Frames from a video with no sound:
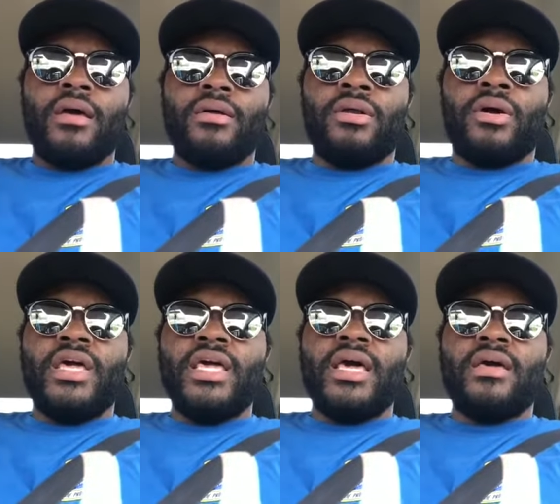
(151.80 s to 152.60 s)
you know
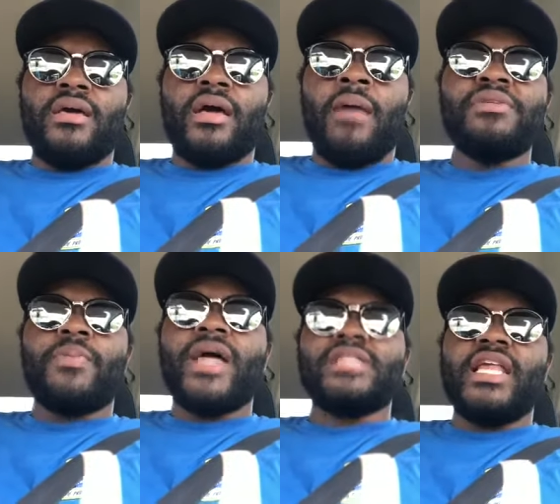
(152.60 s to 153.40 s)
he I'm
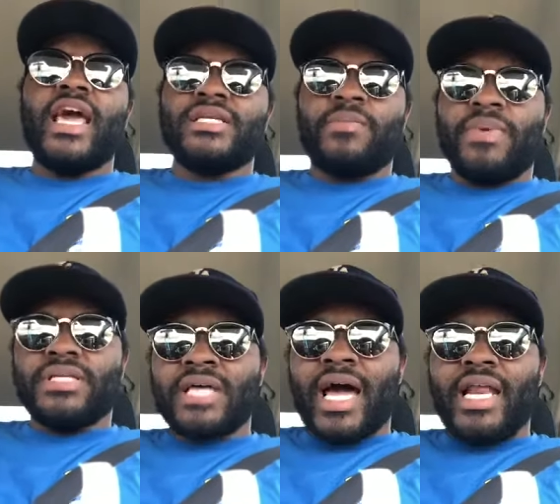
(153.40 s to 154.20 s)
surprised that he hasn't been
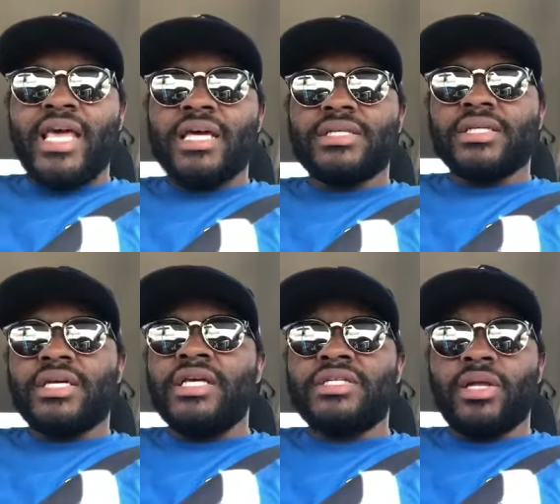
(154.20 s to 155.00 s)
signed. He is
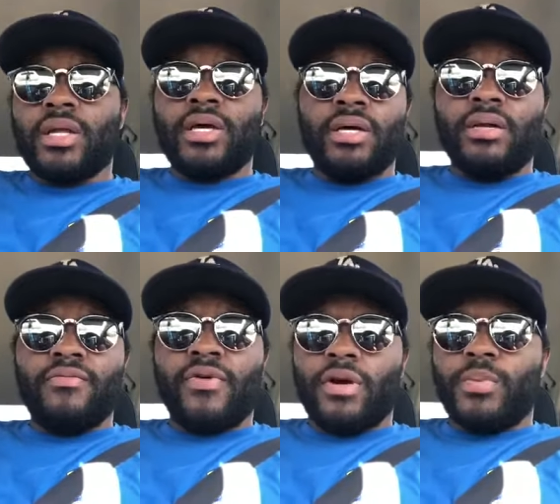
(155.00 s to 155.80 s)
he's still a good,
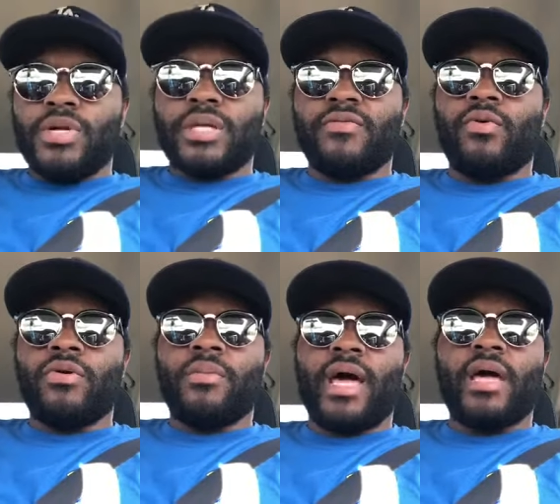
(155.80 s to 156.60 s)
very productive
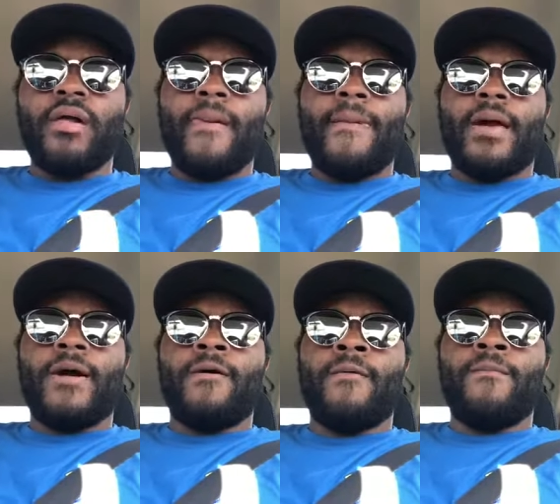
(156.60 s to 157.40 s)
cornerback.
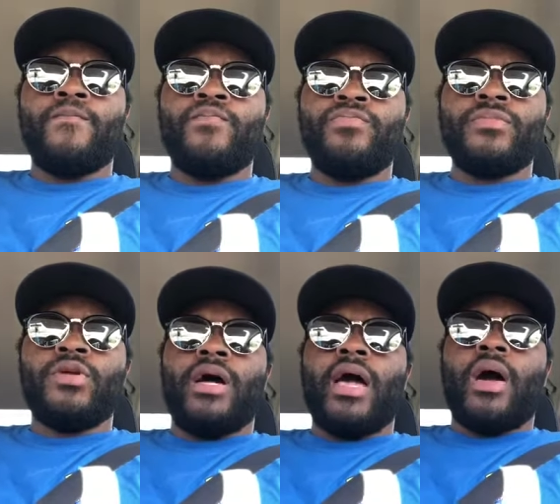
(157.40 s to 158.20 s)
Um, you
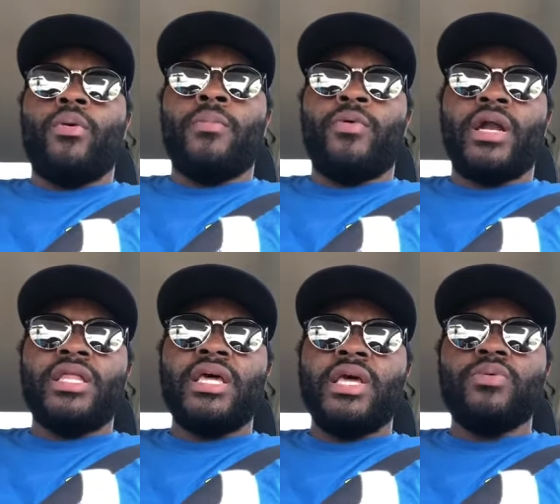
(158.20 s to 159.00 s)
know, at one point I
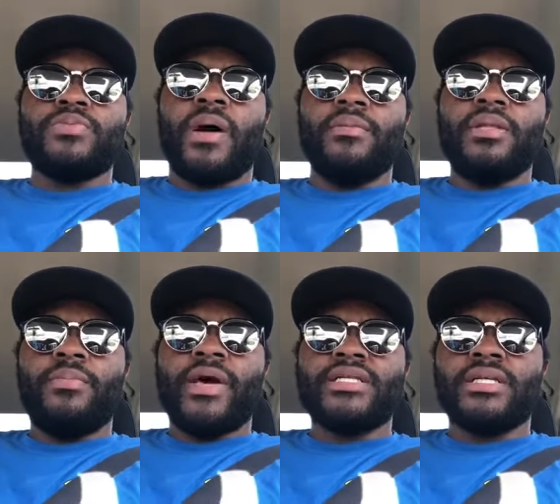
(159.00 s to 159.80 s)
think he was probably the
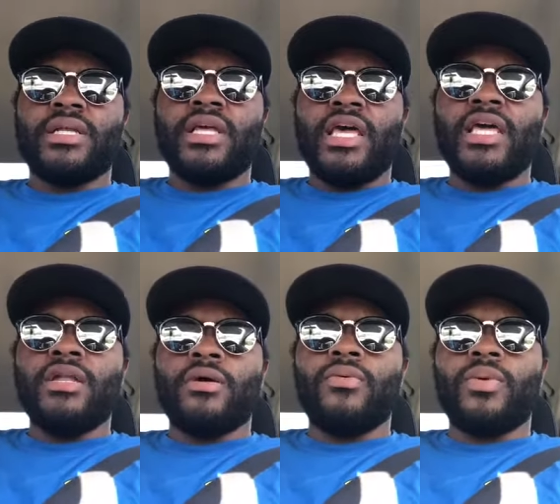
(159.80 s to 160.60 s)
best in the league. You
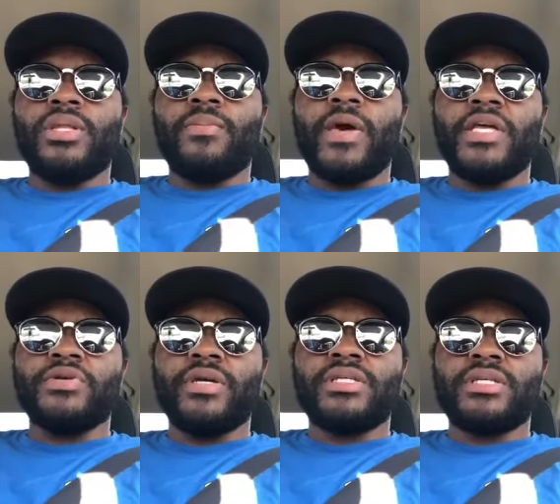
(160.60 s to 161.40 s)
know, with the
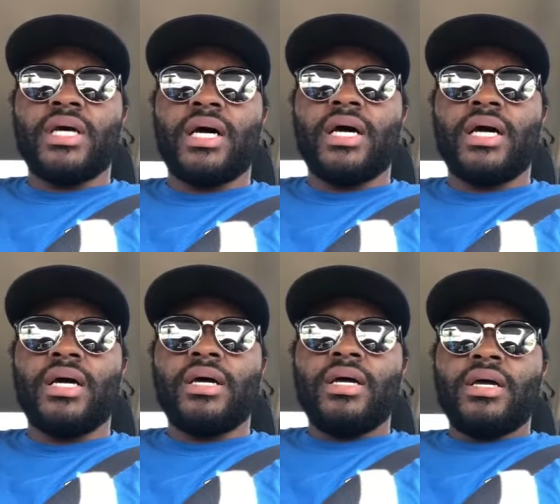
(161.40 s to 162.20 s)
Patriots uh,
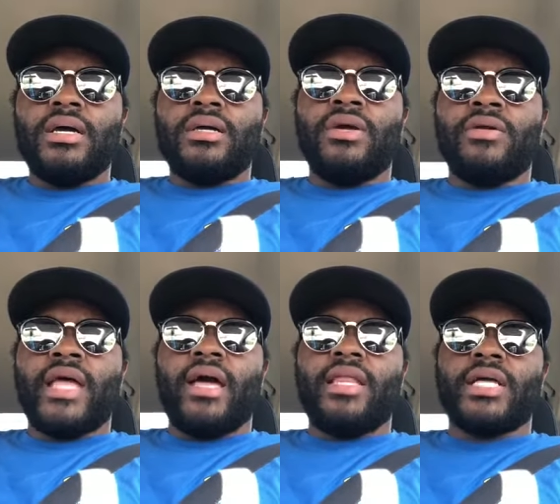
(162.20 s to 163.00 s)
during
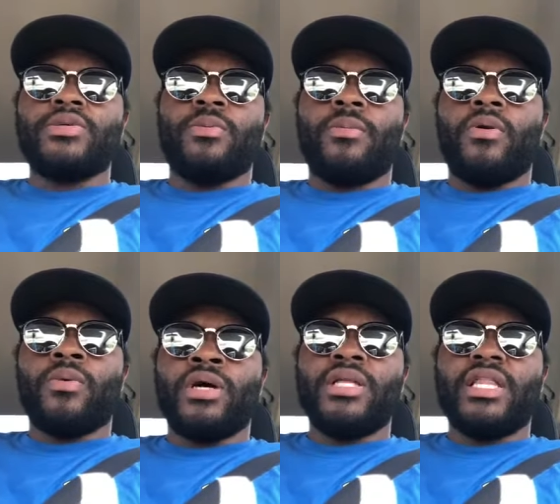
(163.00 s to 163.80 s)
that that Super Bowl
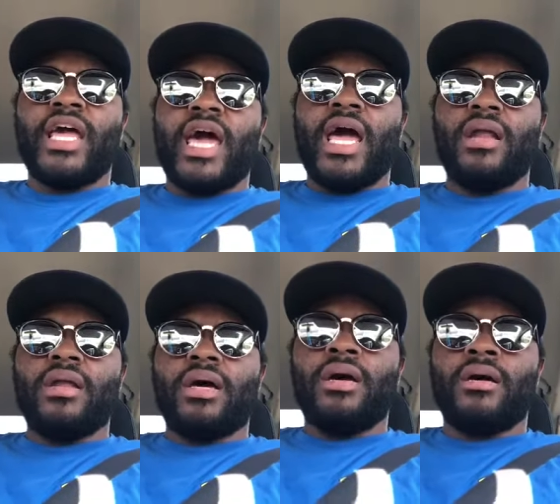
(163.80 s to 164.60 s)
run that they had.
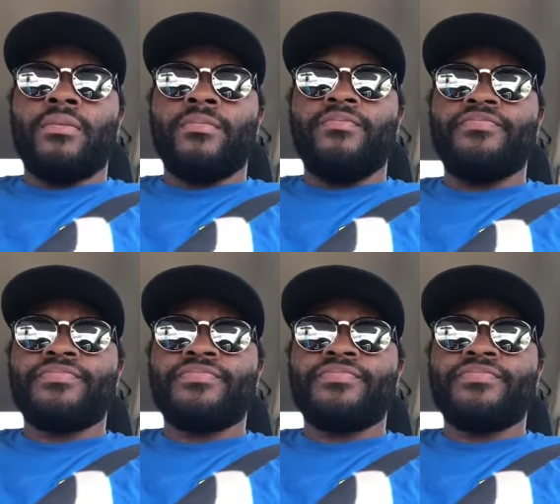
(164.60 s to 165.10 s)
Um,